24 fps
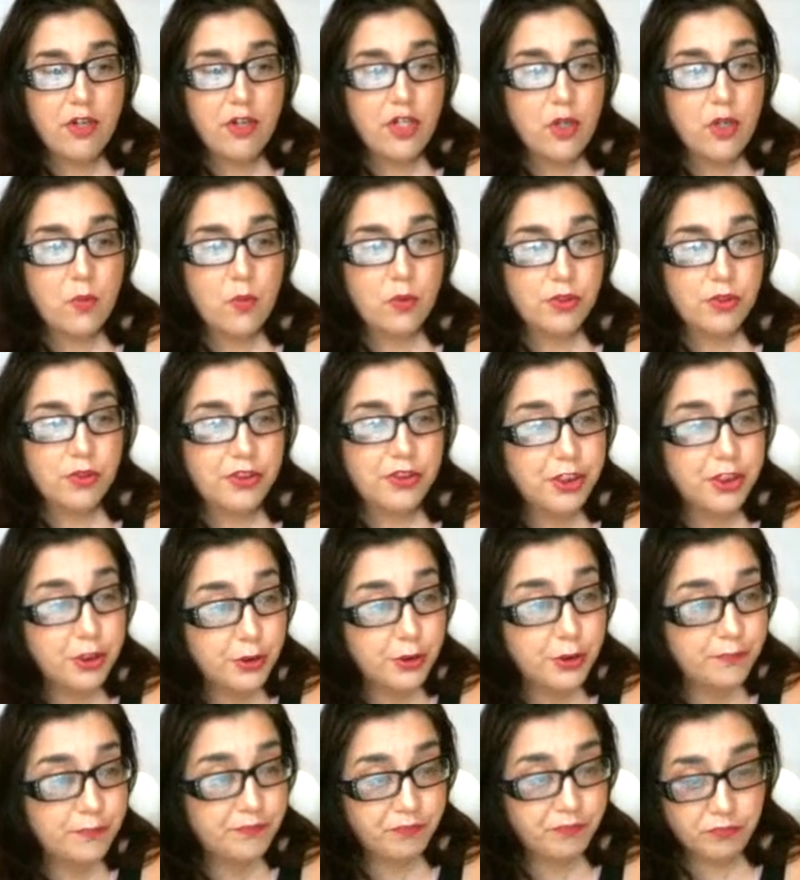version will
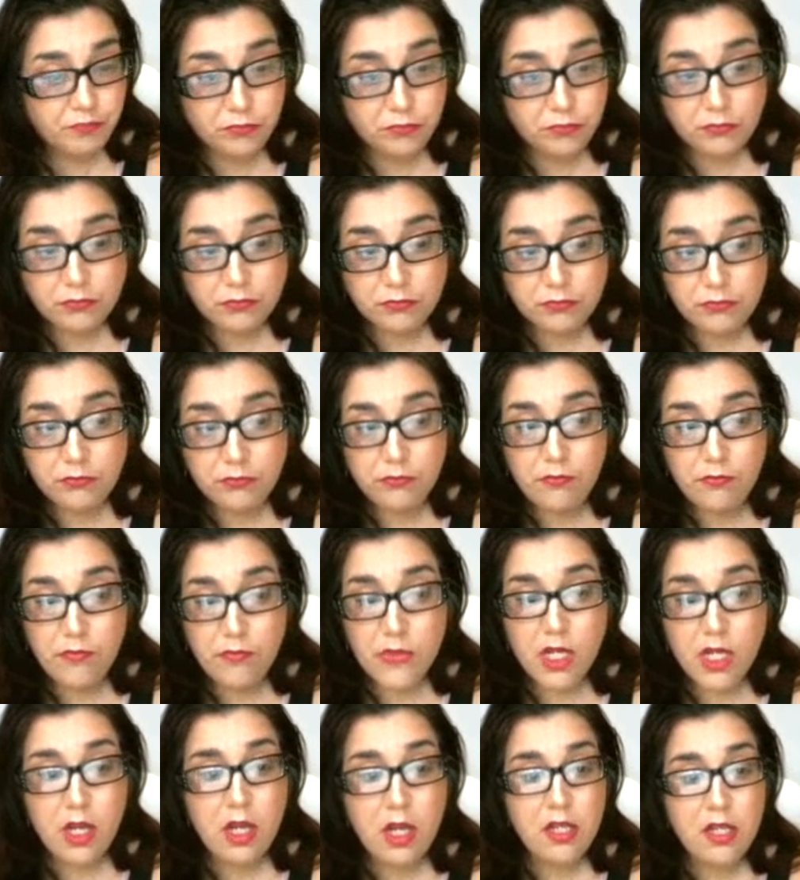do.
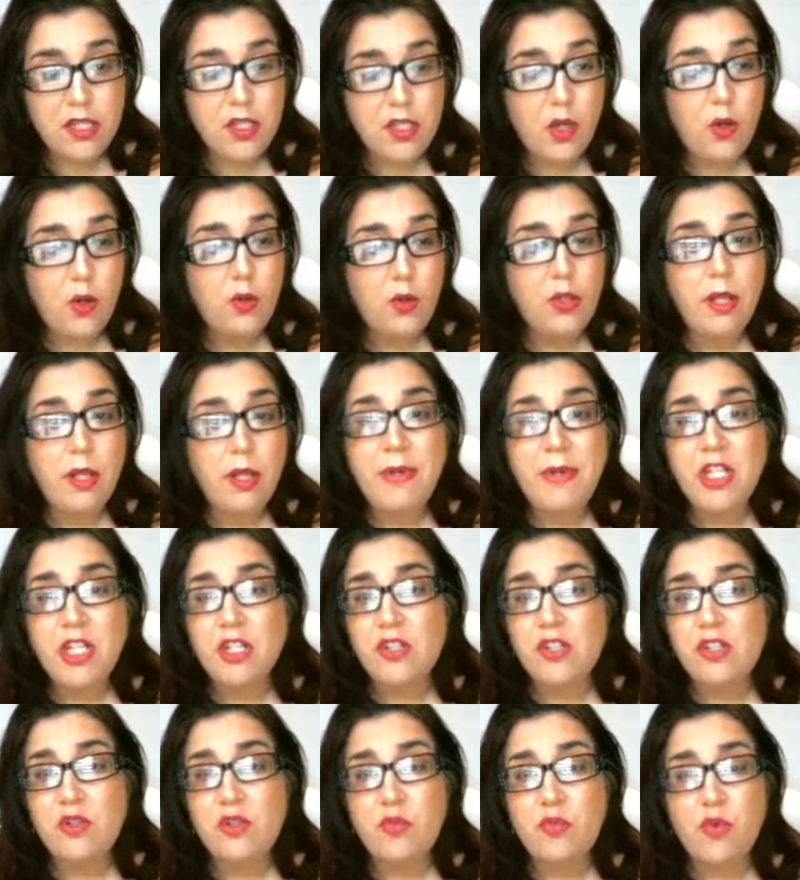Uh, so let me
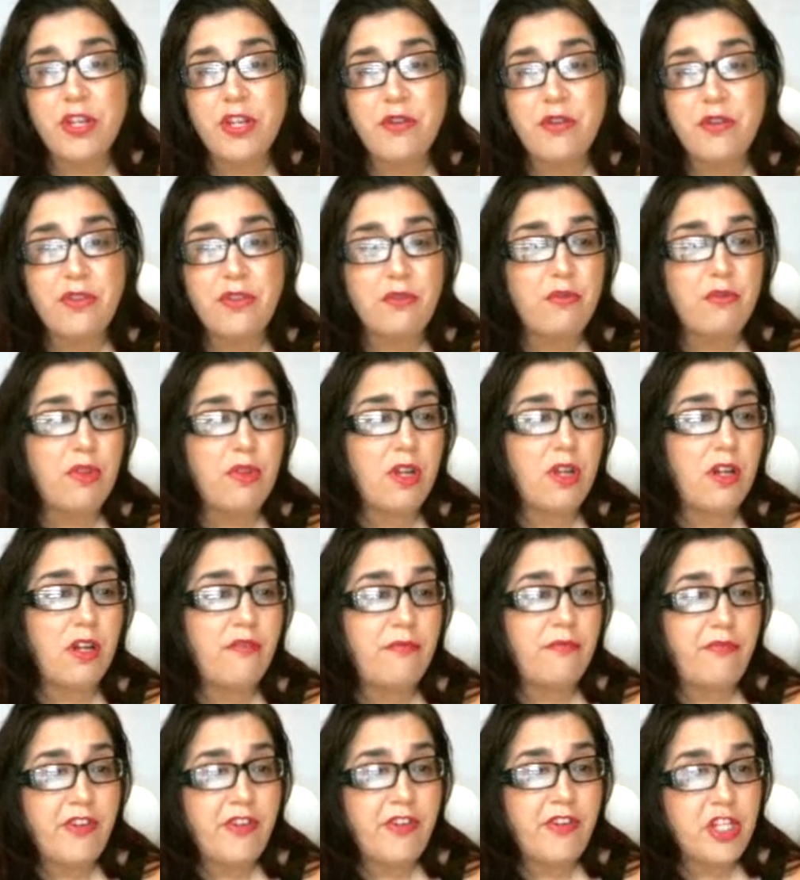just run you through
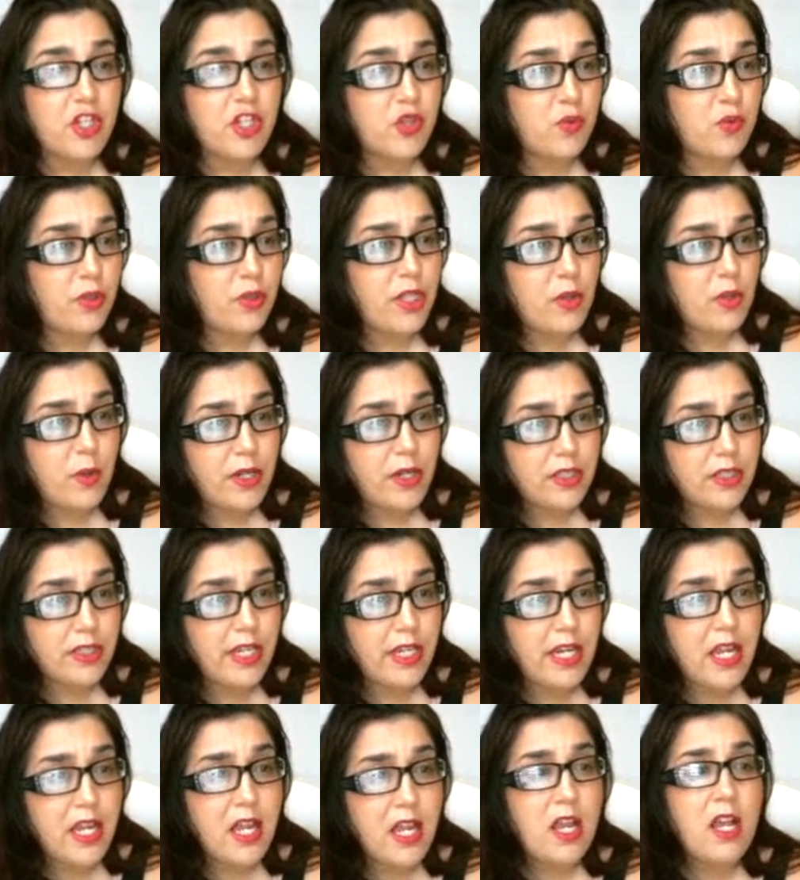the features really
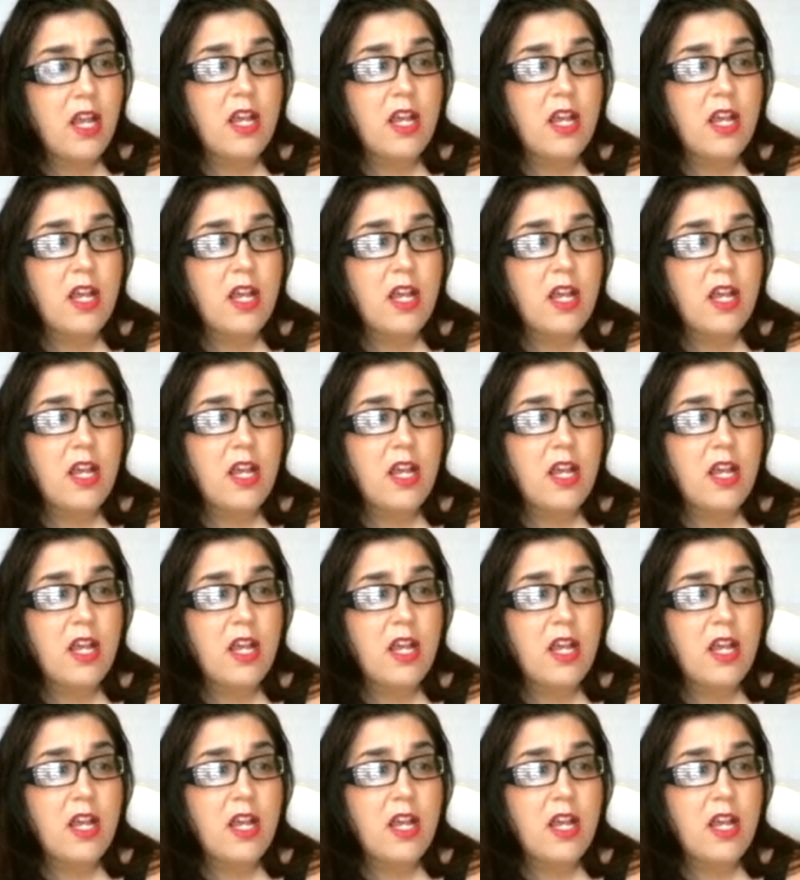quickly.